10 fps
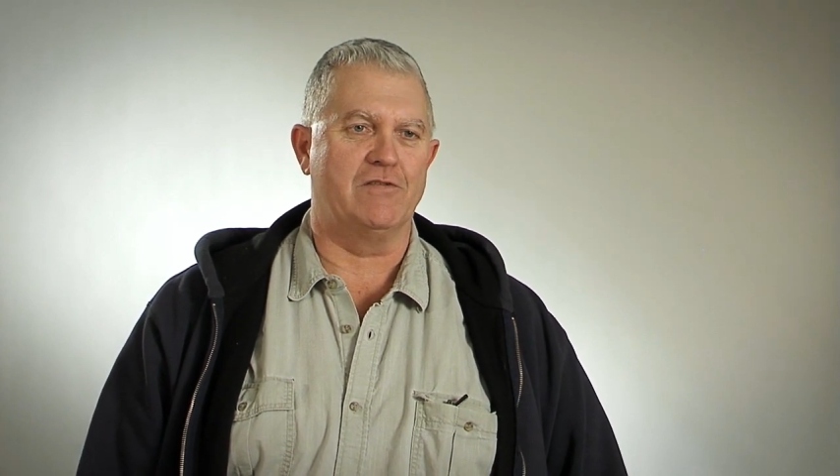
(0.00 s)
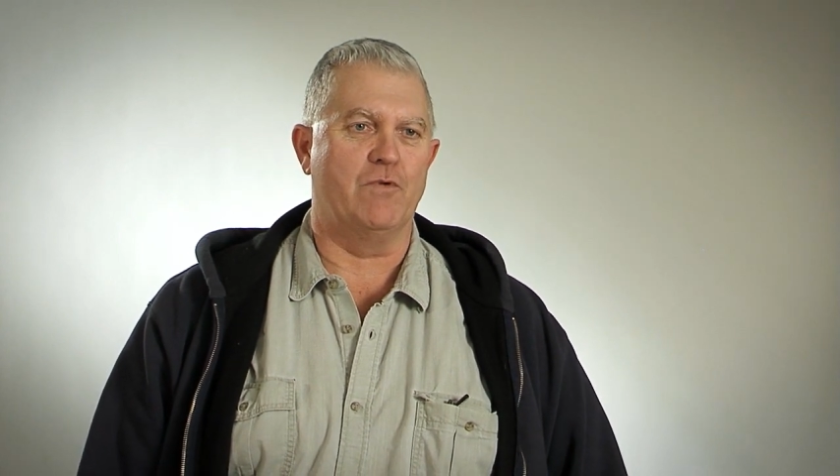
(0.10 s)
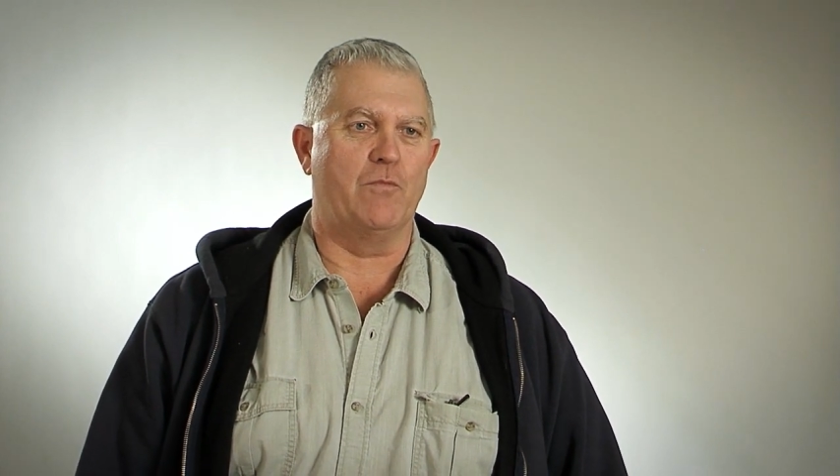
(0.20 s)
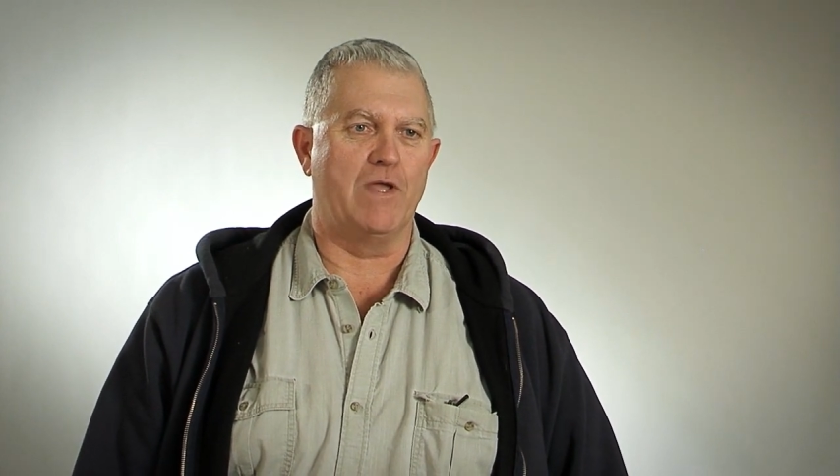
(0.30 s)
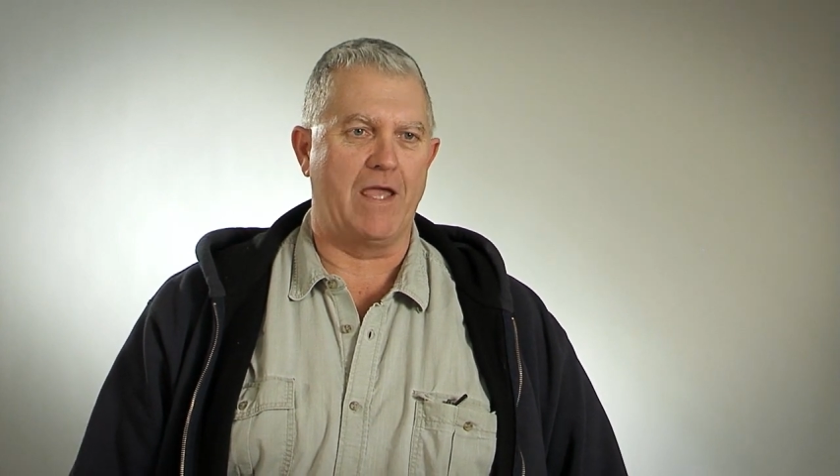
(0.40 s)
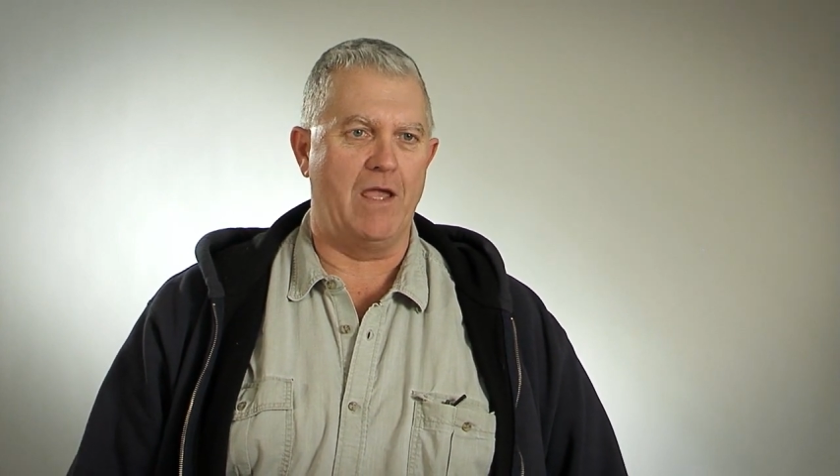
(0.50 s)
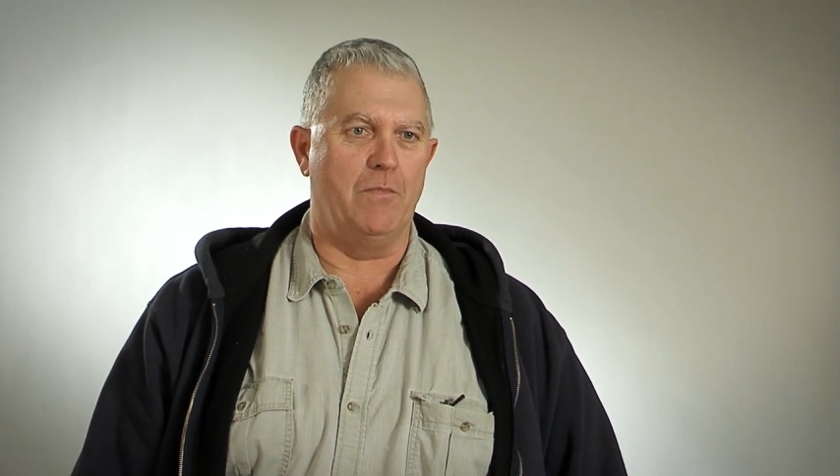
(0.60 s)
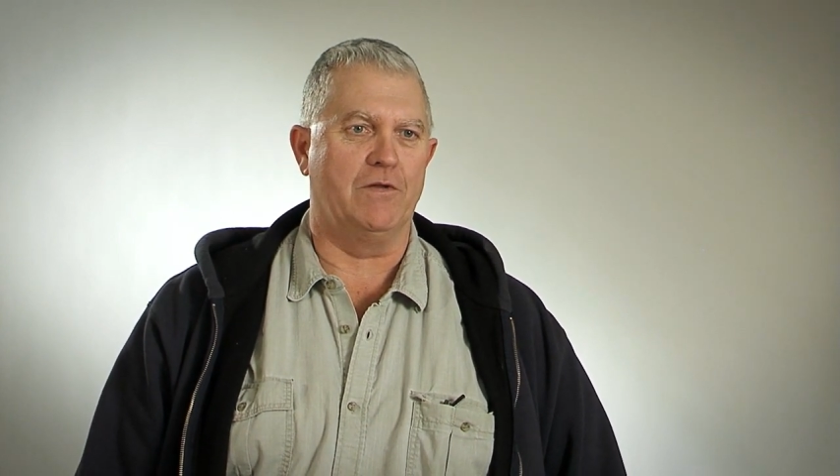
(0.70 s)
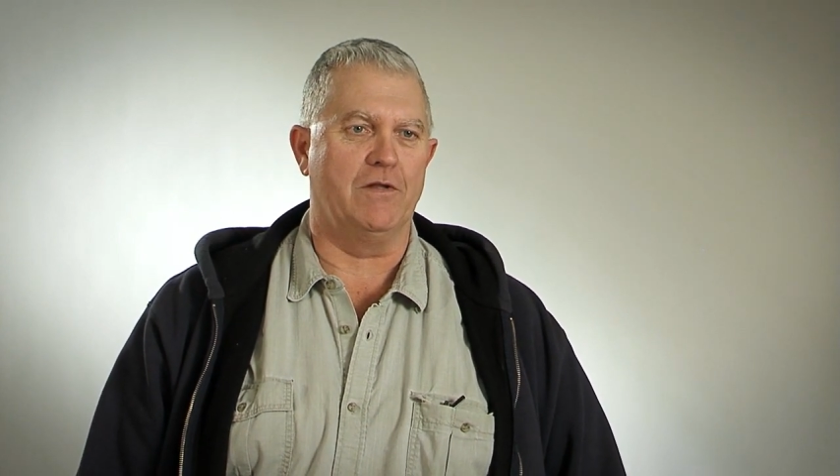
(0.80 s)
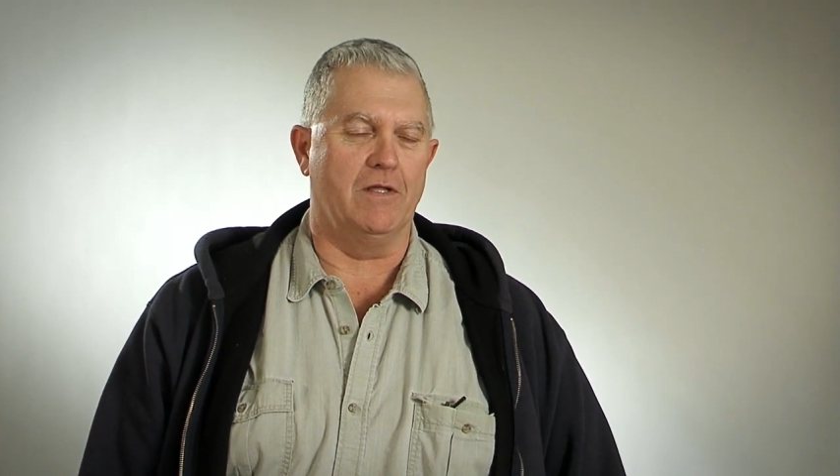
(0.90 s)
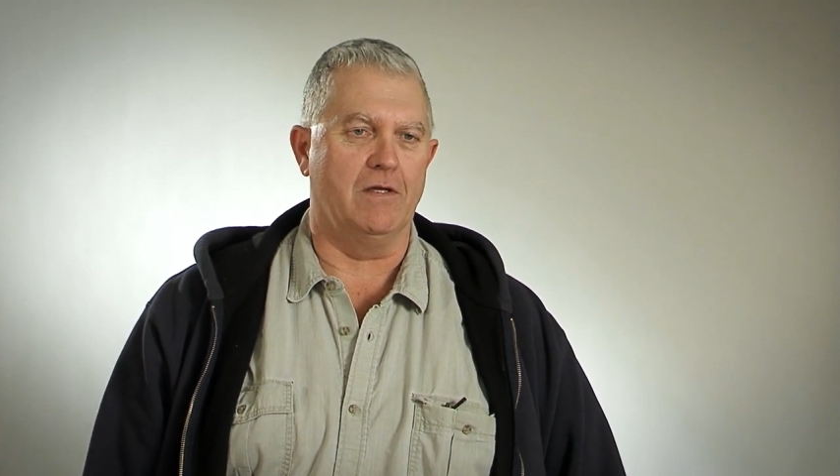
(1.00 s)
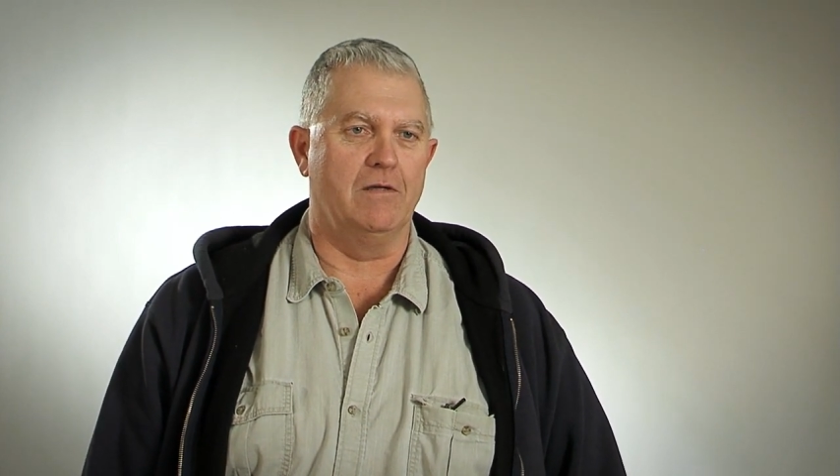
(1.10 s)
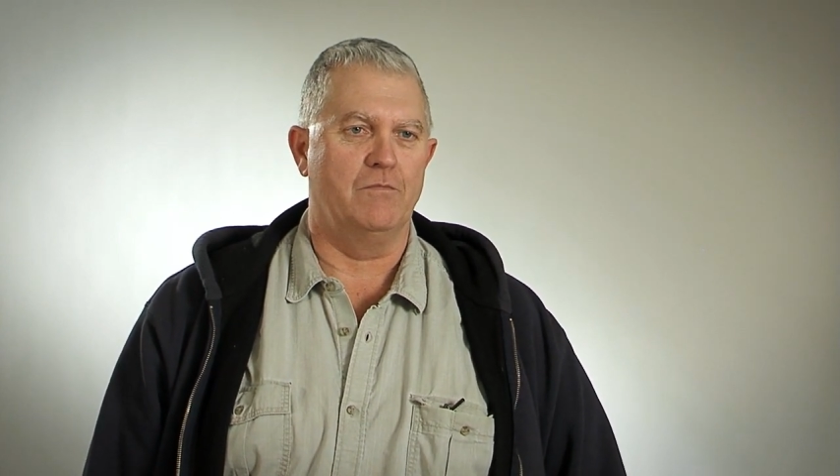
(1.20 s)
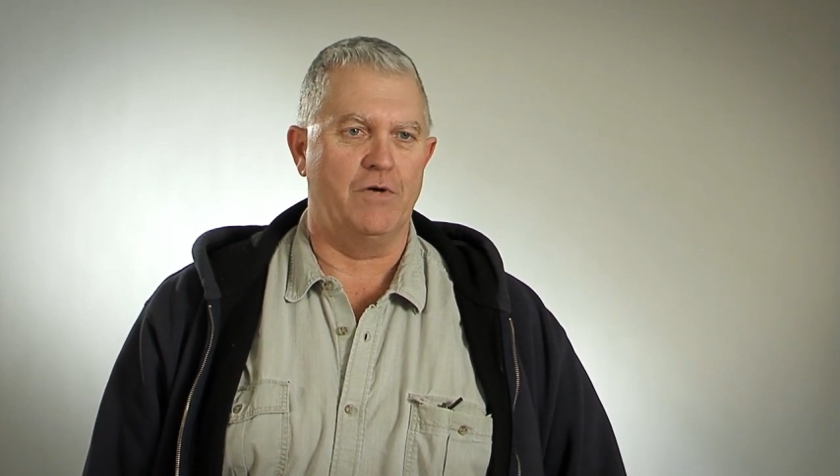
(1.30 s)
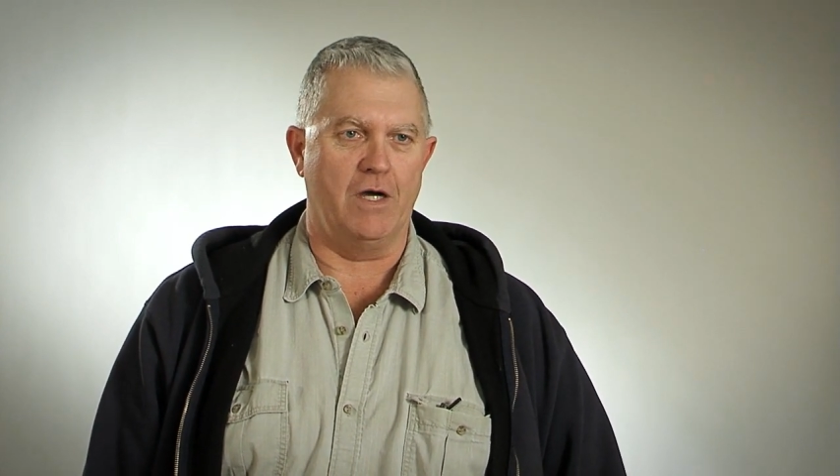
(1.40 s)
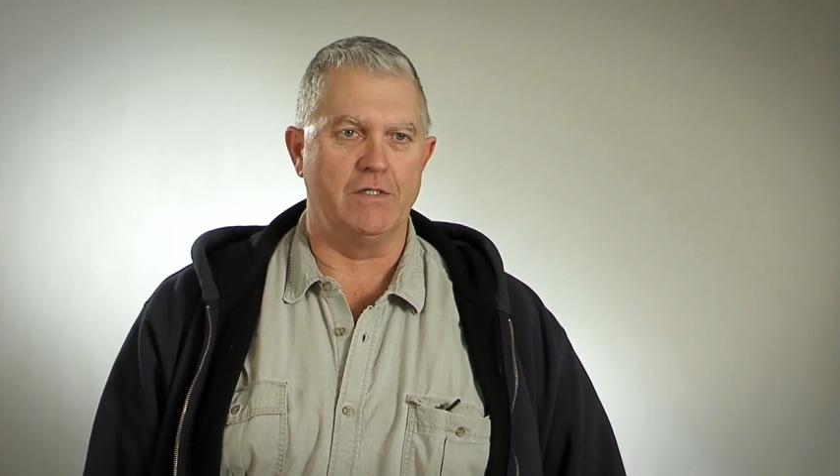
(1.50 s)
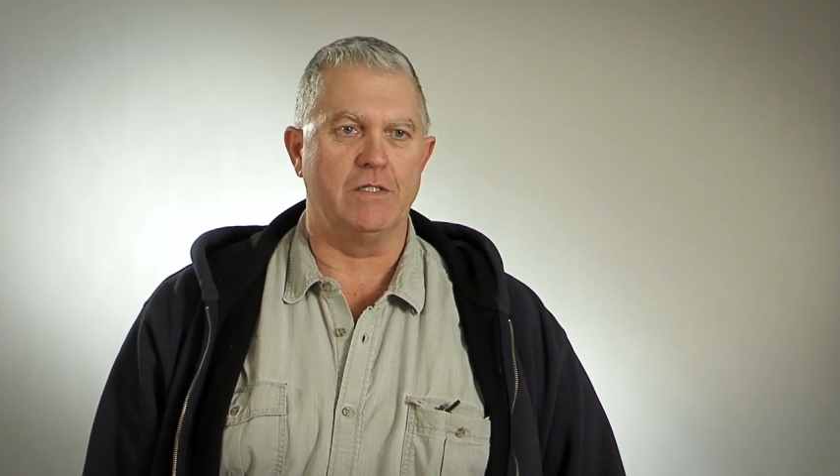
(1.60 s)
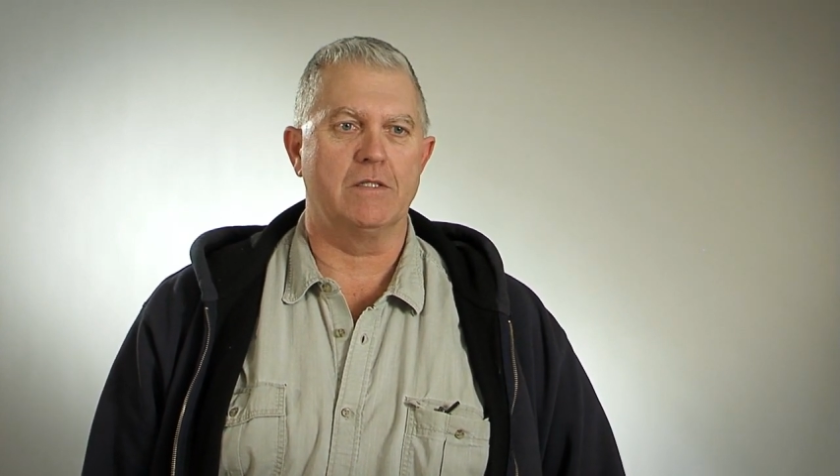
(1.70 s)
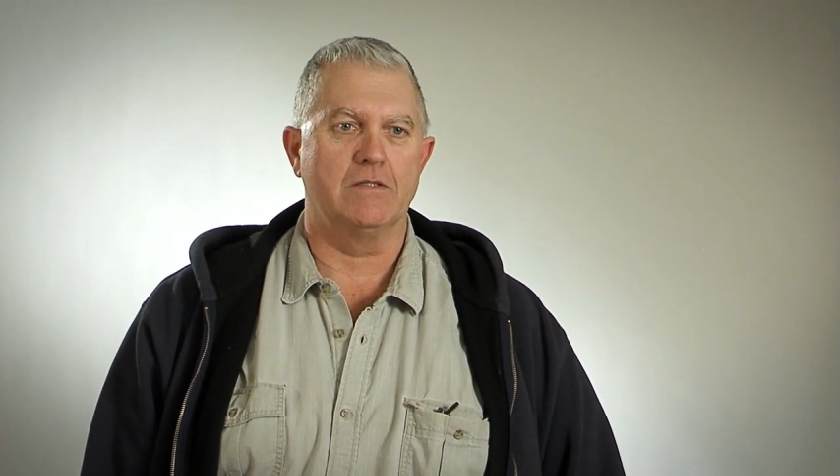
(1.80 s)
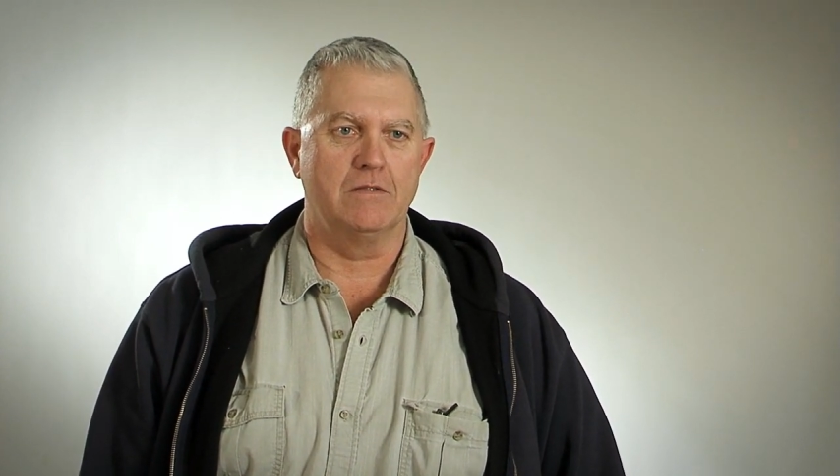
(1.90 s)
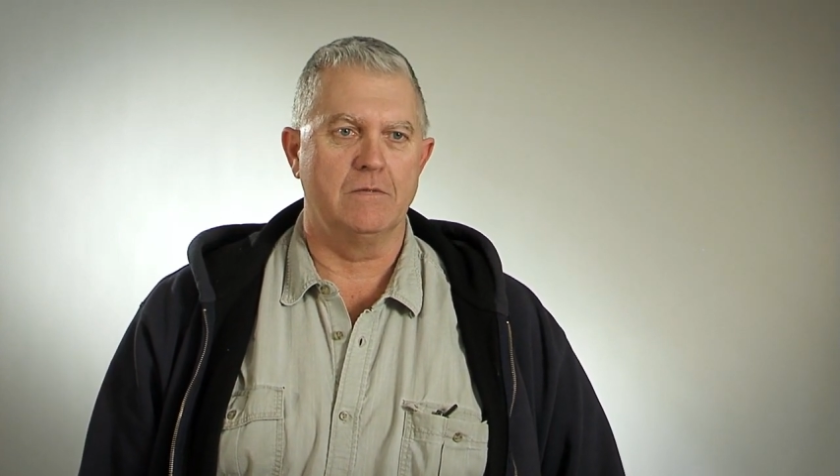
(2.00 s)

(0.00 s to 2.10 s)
as when we came into the project.